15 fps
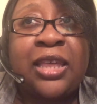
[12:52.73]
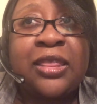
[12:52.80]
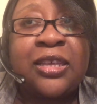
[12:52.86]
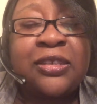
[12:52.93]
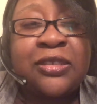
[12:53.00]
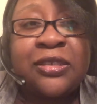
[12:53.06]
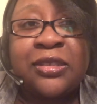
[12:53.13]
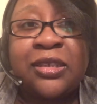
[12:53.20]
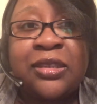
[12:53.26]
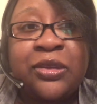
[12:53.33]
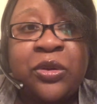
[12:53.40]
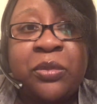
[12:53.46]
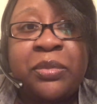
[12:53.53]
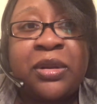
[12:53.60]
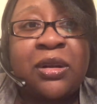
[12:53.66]
this is a
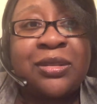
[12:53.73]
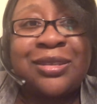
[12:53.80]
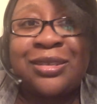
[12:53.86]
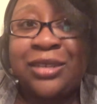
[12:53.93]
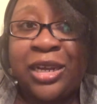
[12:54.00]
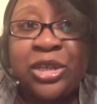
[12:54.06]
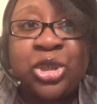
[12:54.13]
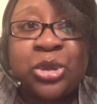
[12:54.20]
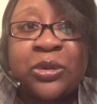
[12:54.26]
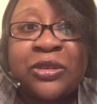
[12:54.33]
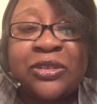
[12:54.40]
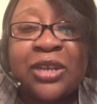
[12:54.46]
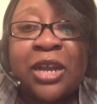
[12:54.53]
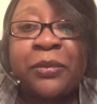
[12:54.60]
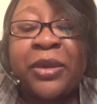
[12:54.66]
little bit on the dangerous
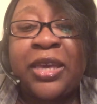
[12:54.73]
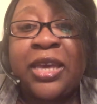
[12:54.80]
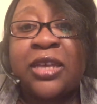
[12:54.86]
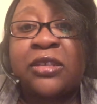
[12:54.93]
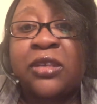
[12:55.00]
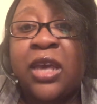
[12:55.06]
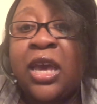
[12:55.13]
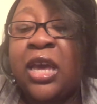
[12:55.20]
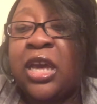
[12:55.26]
side because